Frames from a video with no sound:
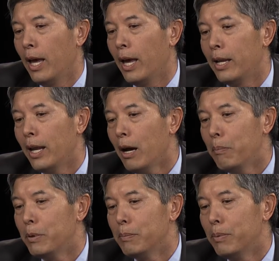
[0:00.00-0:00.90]
And now
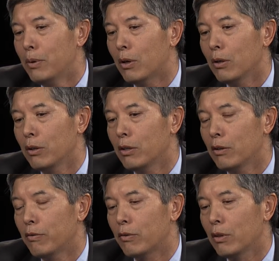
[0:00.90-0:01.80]
people are
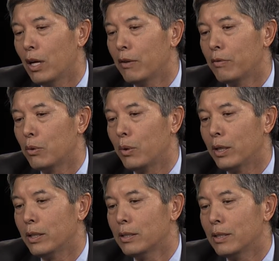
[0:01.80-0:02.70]
looking for a lot of their
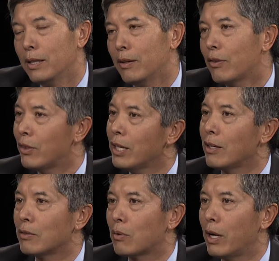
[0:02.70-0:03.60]
wellness in
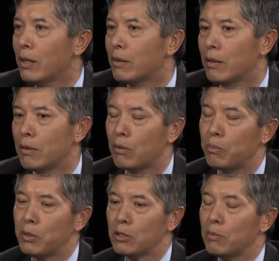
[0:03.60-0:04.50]
things, right? They're, they're
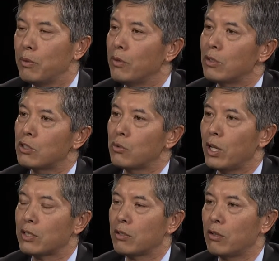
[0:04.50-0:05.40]
miserable, they're
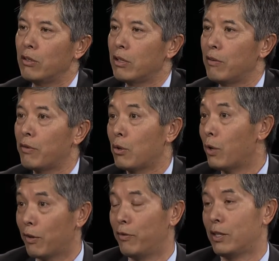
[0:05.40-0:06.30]
stressed, so they're looking for
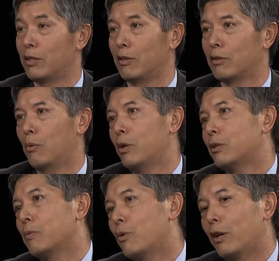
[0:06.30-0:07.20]
quick fixes. So, what are
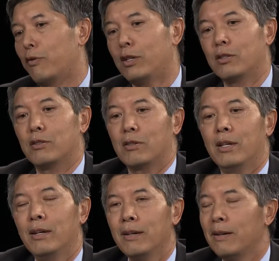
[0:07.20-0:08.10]
some quick fixes?
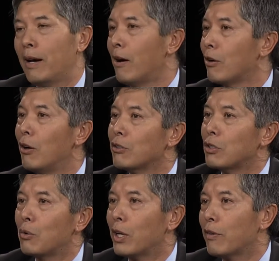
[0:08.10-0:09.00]
Alcohol is
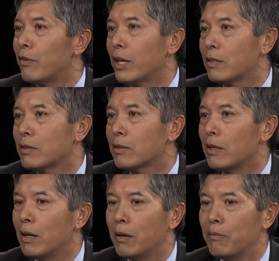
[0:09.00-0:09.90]
a quick fix,
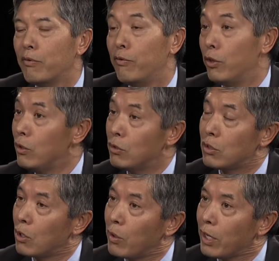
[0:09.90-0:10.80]
um, food's
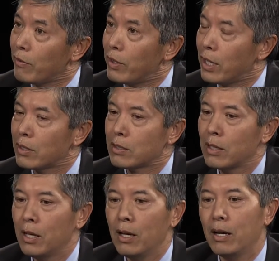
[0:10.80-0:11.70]
a quick fix,
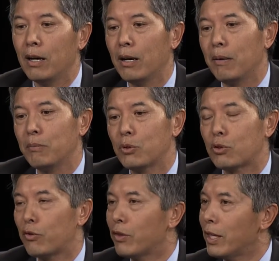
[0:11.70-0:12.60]
um,
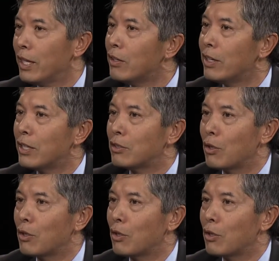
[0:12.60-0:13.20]
surfing the internet's a